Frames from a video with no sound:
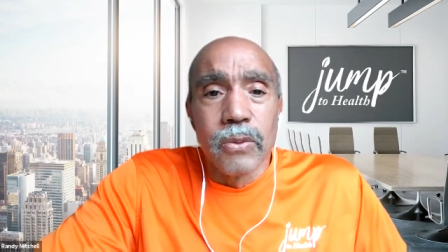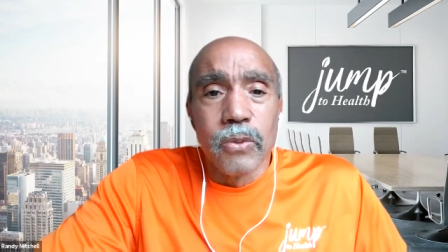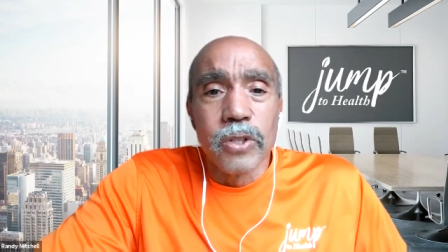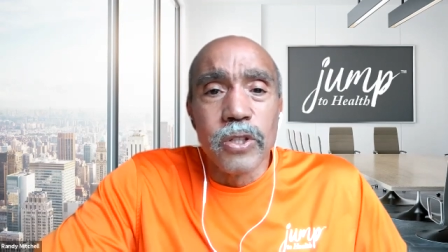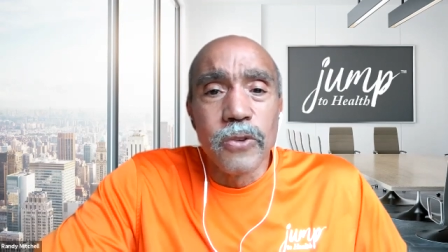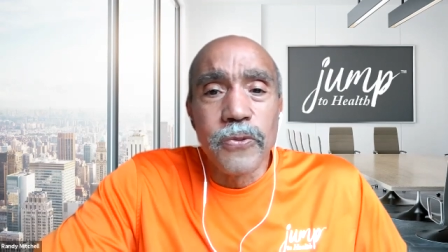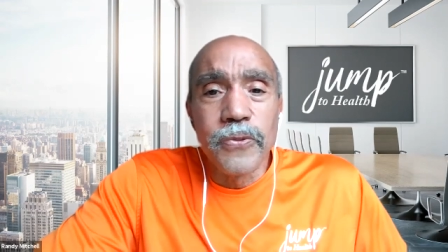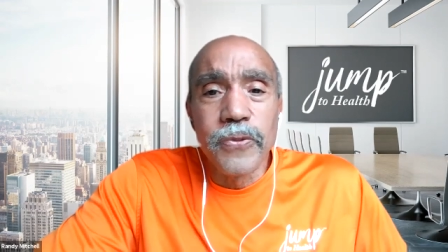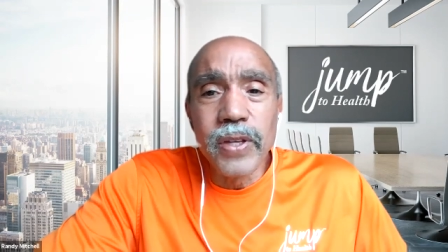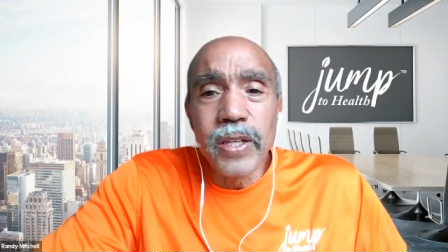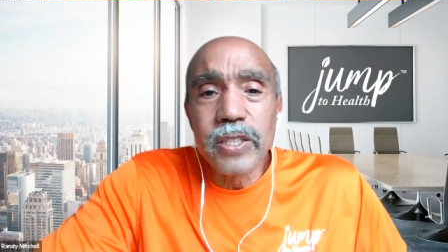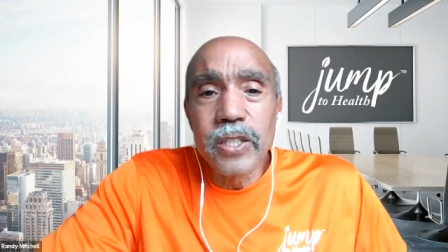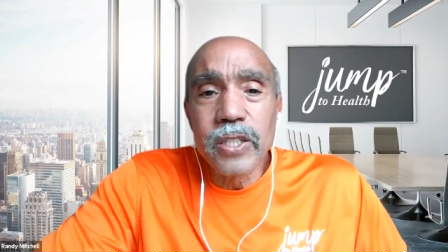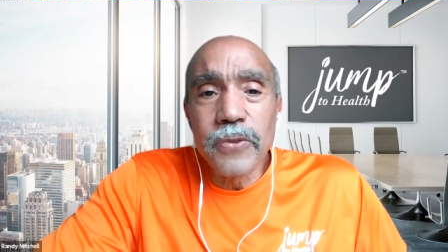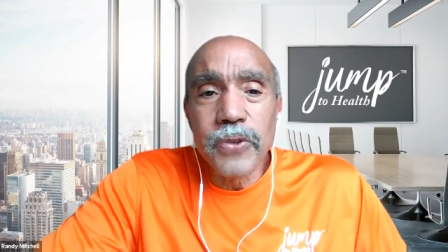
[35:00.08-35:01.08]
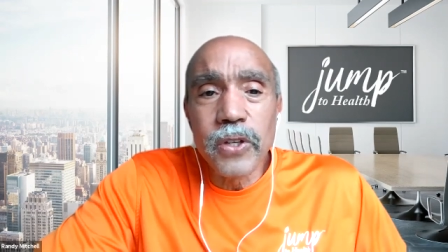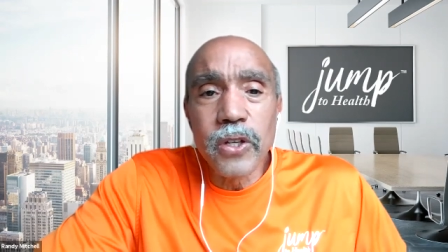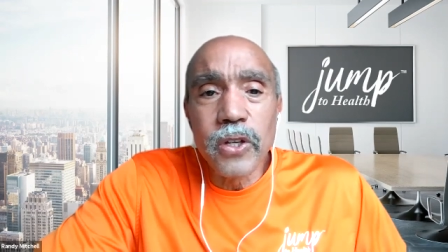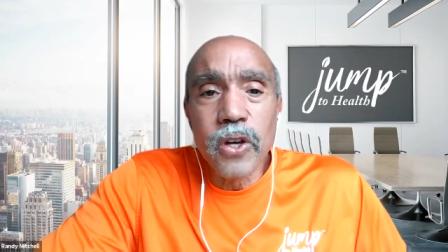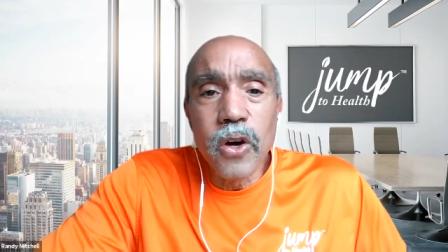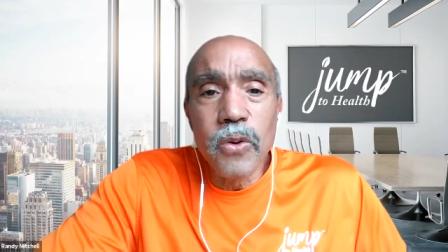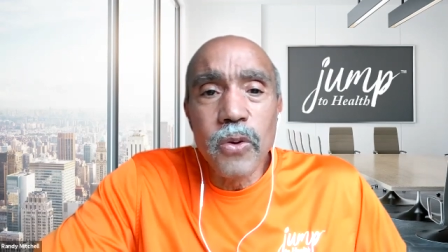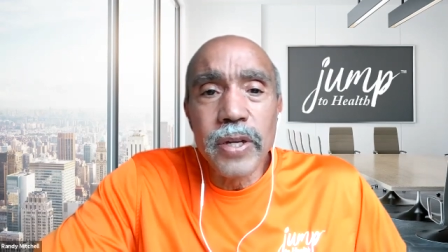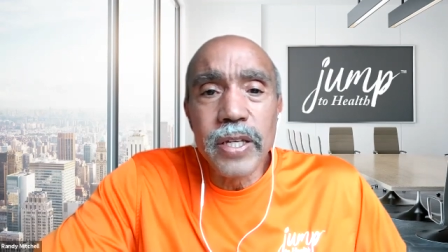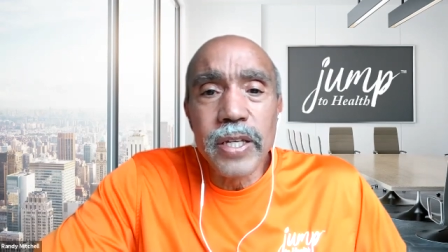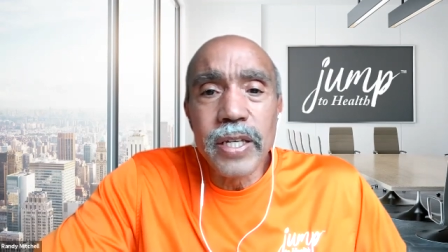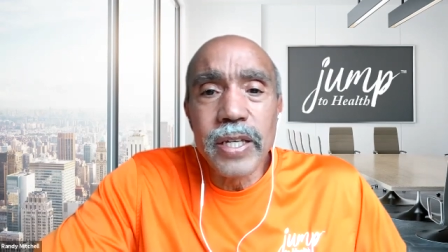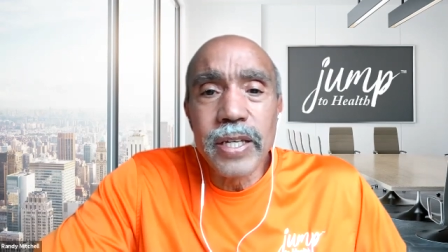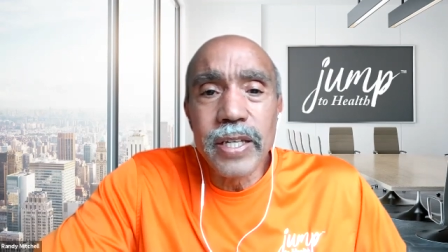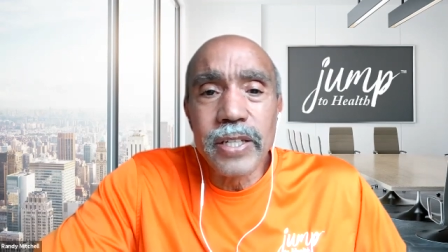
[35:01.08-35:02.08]
when you feel as if you're
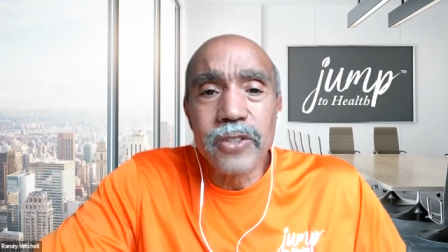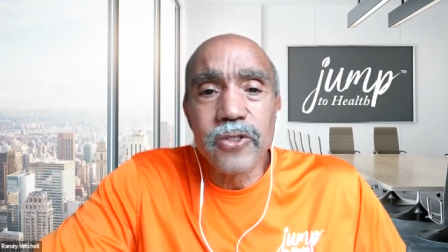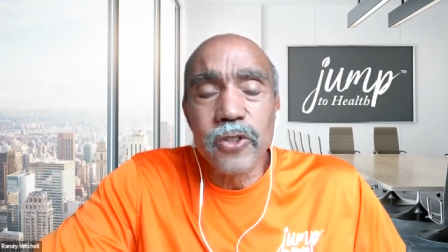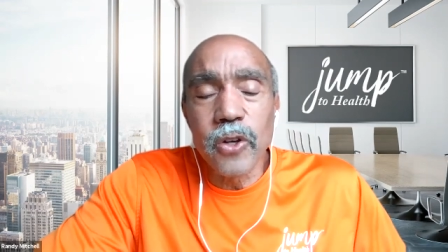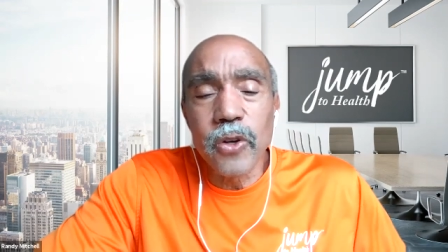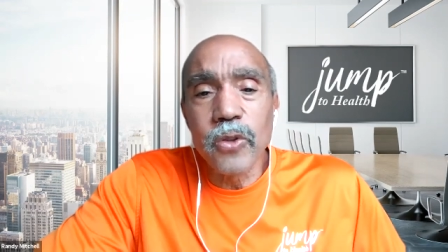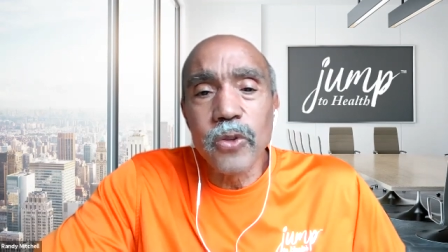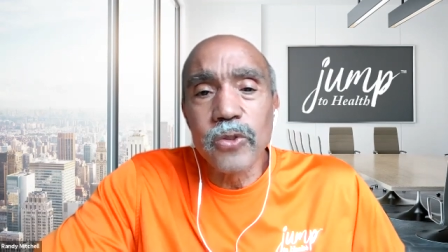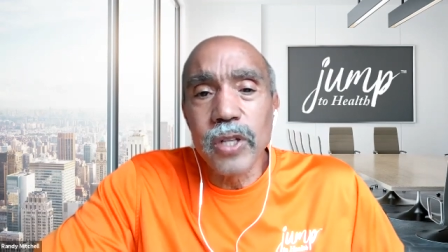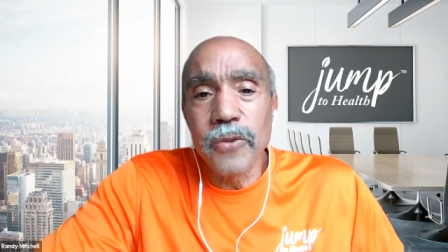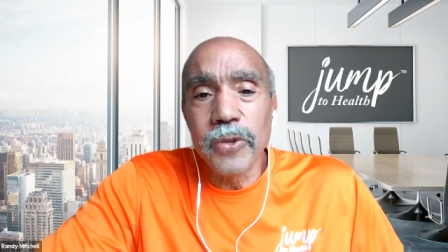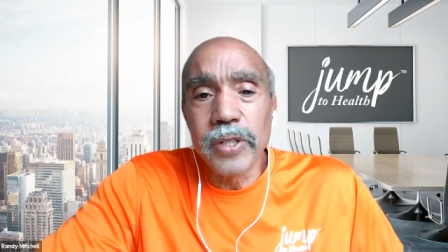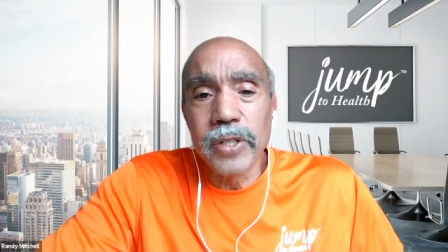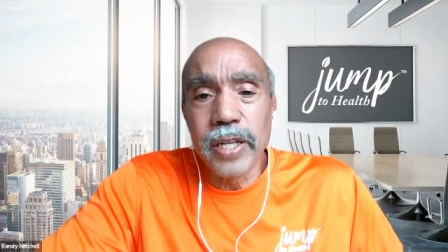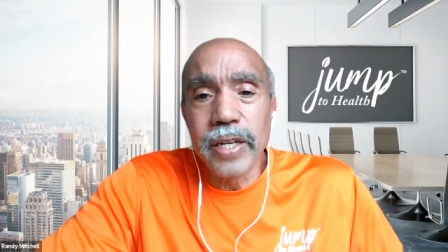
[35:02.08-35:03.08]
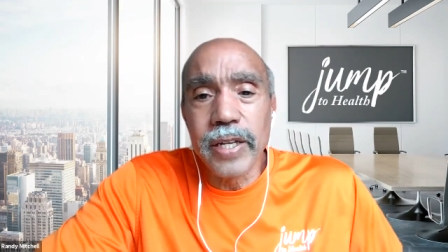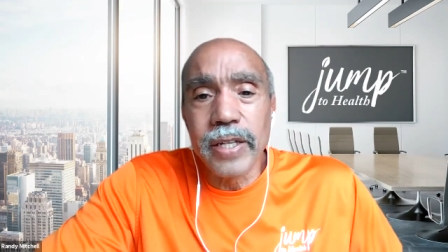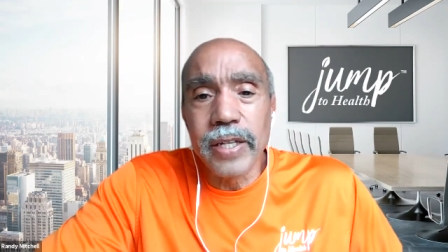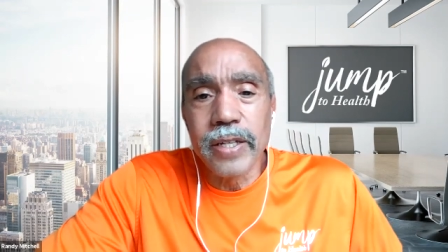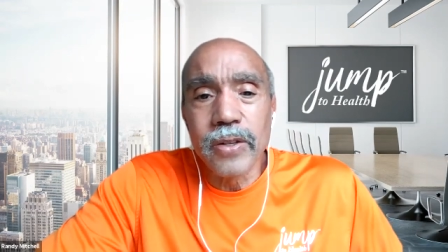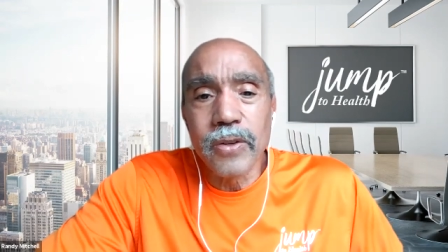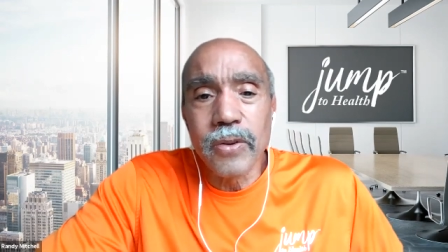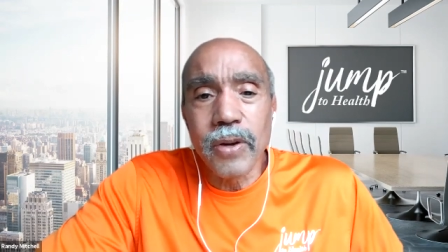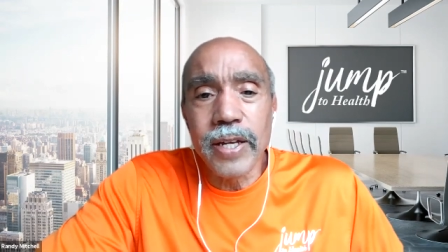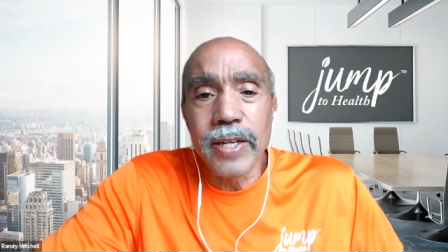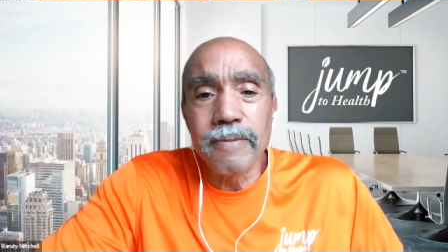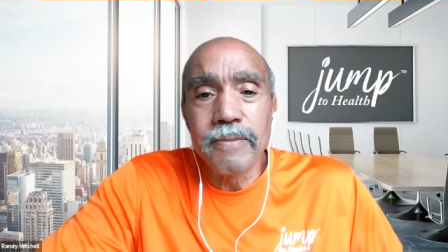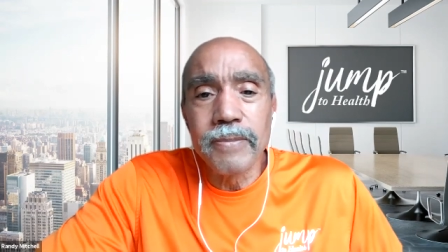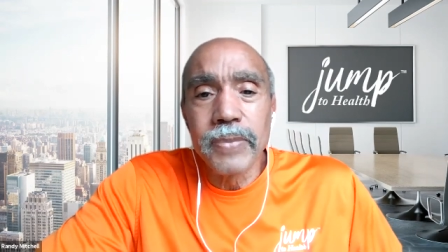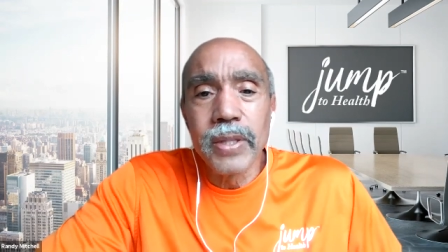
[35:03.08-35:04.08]
going in circles every day,
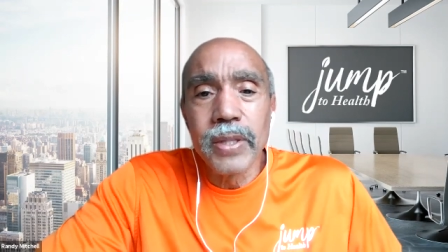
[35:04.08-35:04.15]
right?